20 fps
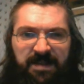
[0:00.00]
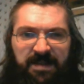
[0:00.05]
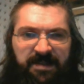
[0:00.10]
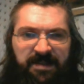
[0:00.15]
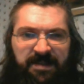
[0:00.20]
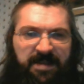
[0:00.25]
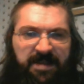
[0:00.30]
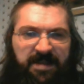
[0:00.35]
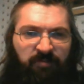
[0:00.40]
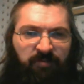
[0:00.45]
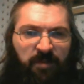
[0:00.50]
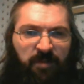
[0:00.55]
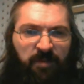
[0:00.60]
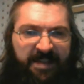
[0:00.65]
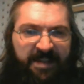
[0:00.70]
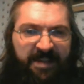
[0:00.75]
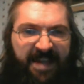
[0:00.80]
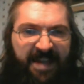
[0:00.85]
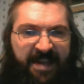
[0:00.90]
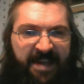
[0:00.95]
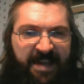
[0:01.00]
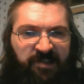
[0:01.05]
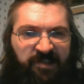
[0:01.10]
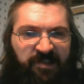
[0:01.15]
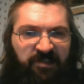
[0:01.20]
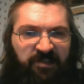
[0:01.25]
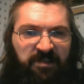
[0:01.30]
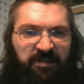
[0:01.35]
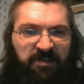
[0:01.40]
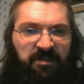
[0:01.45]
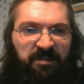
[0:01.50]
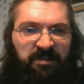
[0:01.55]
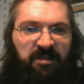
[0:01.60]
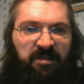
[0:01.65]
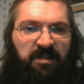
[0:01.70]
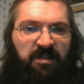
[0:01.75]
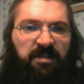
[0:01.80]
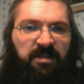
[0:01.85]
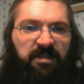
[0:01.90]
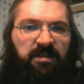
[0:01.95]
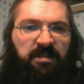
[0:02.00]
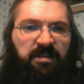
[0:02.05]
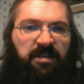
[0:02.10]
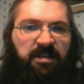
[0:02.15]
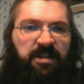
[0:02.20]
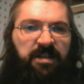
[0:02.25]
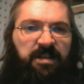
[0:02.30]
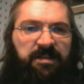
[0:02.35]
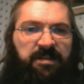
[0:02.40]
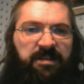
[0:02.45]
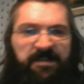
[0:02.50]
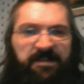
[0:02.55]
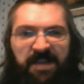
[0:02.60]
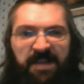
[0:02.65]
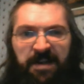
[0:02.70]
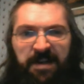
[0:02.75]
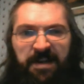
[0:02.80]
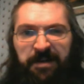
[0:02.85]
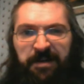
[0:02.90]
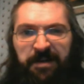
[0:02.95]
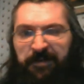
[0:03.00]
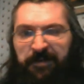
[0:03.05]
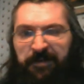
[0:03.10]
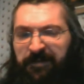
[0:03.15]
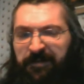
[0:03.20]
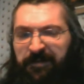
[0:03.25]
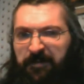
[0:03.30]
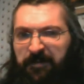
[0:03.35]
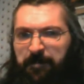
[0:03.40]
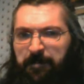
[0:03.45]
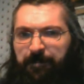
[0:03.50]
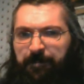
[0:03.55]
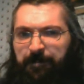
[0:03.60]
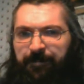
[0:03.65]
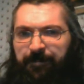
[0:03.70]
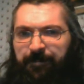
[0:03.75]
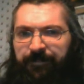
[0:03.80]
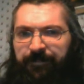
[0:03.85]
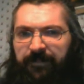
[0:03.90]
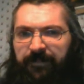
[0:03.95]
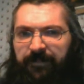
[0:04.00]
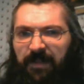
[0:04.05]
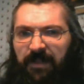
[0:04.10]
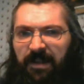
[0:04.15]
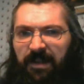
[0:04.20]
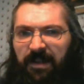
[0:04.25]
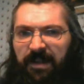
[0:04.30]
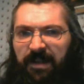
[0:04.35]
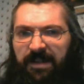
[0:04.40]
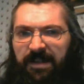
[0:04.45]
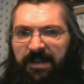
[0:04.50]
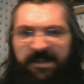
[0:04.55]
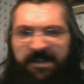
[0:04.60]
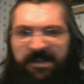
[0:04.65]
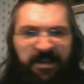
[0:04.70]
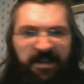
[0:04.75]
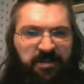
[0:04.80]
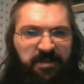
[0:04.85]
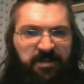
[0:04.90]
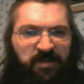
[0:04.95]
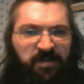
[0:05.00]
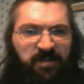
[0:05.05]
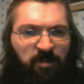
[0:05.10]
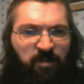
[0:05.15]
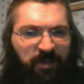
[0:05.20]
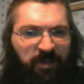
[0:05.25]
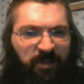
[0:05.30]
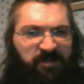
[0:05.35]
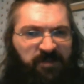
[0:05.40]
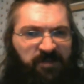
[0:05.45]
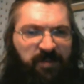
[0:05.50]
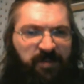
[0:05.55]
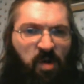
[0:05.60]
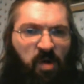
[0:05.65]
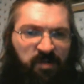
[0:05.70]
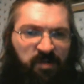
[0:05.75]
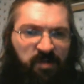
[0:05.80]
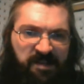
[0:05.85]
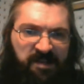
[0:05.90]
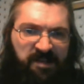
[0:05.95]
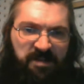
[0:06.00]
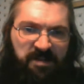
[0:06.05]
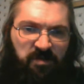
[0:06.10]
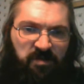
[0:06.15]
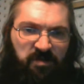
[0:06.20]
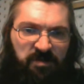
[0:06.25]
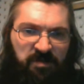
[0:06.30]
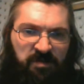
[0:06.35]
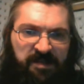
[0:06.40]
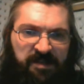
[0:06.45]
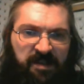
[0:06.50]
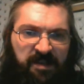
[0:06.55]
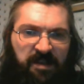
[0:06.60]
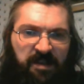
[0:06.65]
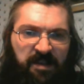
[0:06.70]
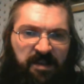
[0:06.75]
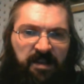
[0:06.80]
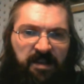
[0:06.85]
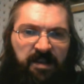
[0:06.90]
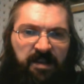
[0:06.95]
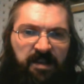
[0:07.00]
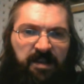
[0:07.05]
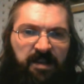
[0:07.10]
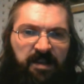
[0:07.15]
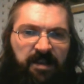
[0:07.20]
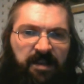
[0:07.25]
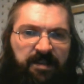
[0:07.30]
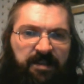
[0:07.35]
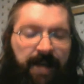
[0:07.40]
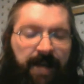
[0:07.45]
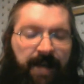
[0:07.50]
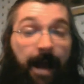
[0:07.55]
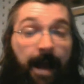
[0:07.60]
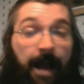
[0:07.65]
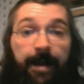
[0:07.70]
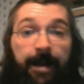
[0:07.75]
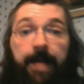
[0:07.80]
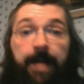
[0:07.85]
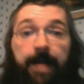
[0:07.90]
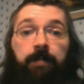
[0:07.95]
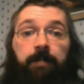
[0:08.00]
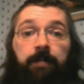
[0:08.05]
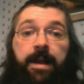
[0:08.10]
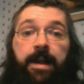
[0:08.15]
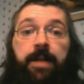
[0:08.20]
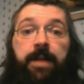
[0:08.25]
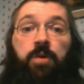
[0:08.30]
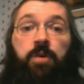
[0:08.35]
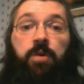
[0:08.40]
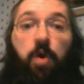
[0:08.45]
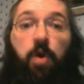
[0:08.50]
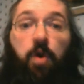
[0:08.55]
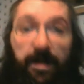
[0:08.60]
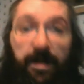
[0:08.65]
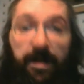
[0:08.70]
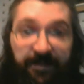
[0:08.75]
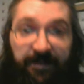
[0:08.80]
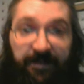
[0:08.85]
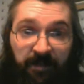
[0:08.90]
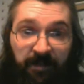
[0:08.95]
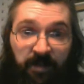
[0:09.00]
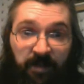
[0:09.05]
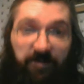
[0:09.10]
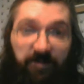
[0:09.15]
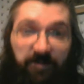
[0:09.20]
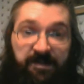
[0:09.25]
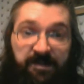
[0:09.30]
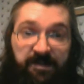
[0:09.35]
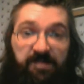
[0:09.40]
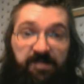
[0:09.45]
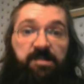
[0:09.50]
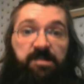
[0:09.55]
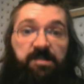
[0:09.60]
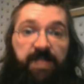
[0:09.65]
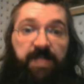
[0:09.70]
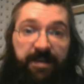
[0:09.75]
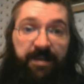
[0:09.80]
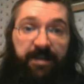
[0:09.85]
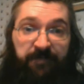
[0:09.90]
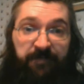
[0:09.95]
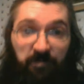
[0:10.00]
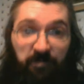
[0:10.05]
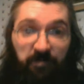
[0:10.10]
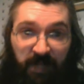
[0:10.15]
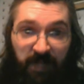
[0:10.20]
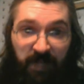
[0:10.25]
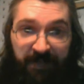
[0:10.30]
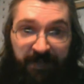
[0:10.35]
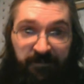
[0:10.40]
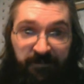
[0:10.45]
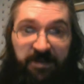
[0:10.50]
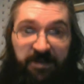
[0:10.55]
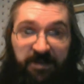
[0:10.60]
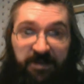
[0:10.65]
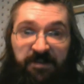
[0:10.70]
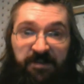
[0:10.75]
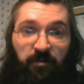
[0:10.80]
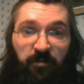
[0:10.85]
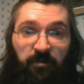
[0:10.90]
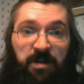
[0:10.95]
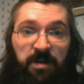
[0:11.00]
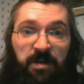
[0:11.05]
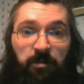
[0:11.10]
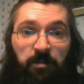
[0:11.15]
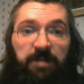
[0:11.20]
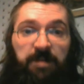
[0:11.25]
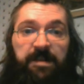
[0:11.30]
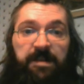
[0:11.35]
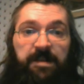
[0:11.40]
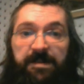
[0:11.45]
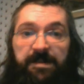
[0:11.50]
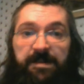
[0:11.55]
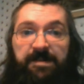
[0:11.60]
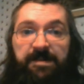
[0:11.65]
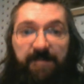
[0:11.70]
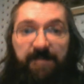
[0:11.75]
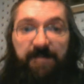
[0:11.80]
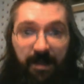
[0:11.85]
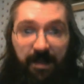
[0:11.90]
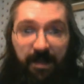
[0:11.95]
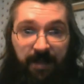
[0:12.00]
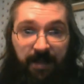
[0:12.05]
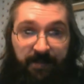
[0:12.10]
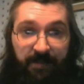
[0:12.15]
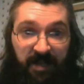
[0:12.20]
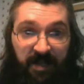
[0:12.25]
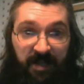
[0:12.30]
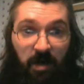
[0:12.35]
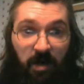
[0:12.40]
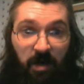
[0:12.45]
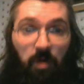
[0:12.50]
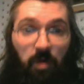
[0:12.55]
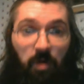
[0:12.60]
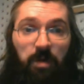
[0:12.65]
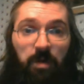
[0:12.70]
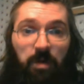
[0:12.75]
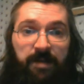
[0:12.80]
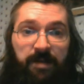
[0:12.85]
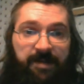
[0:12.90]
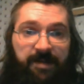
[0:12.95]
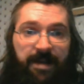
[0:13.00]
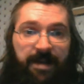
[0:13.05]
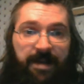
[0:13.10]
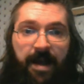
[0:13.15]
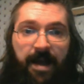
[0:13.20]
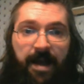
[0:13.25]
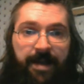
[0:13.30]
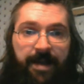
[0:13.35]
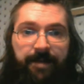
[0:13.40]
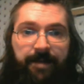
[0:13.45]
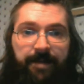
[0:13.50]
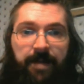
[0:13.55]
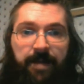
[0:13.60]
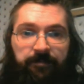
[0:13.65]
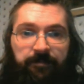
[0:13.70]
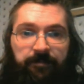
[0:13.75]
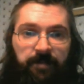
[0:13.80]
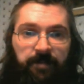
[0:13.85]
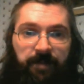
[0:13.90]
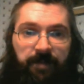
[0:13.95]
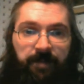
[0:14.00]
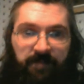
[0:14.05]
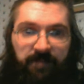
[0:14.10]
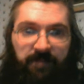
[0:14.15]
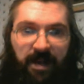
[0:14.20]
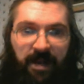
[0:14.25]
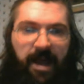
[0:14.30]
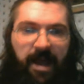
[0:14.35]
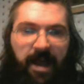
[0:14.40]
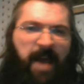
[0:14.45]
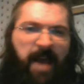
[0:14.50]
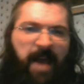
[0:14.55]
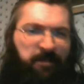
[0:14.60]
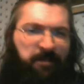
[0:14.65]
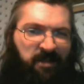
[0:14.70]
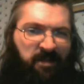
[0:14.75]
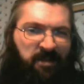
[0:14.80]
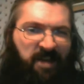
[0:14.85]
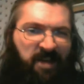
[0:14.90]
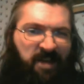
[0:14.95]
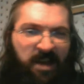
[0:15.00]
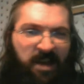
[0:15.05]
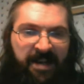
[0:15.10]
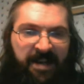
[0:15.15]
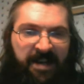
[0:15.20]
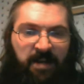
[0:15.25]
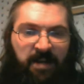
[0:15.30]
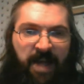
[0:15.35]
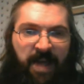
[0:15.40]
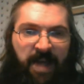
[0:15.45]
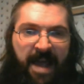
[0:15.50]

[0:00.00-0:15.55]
the implementation instead of using what they're supposed to use. I don't know anything about this. This is just like, if you disagree with this, let me know, because like I'm talking out of my